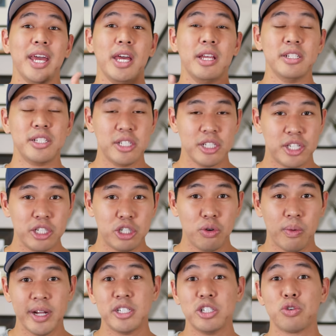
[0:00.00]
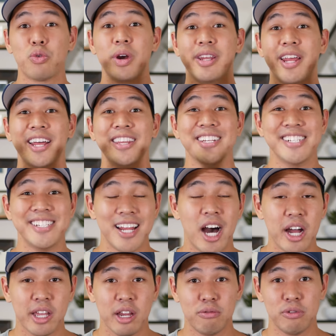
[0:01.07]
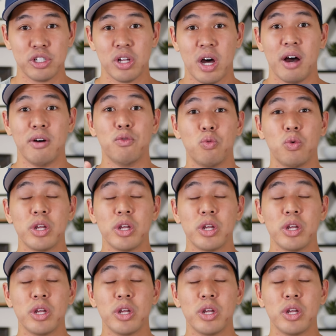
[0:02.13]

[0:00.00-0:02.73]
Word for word: In the situations where that does not get resolved,